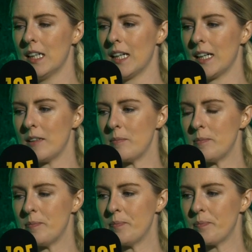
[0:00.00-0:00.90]

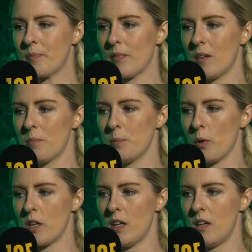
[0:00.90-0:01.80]
Um,
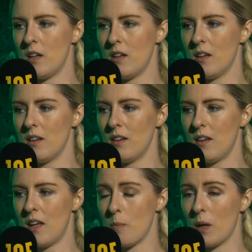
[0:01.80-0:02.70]
but he
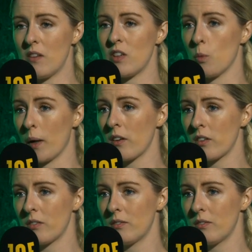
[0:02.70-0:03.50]
he believed he'd win it.